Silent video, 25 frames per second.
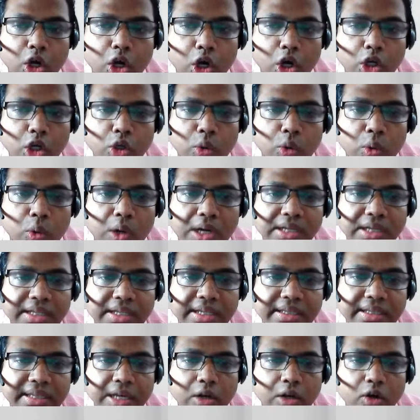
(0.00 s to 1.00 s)
or lower
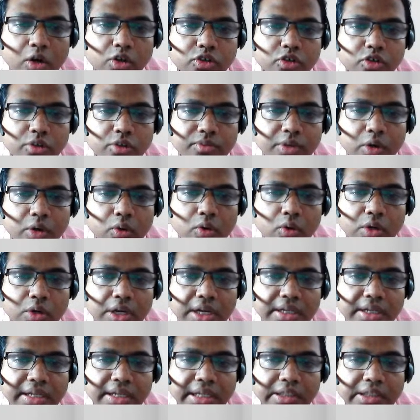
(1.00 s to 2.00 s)
than the cost of the
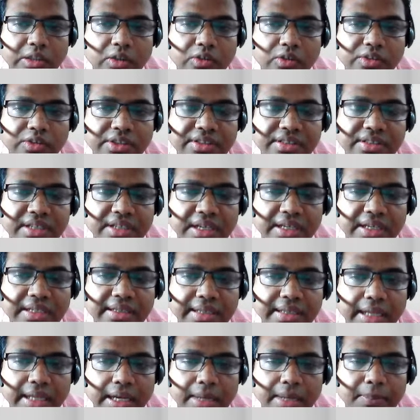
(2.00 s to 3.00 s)
older technologies
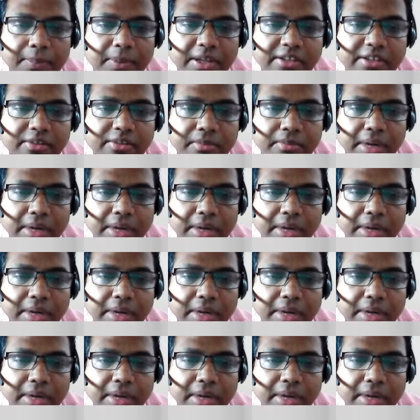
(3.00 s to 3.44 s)
they replace,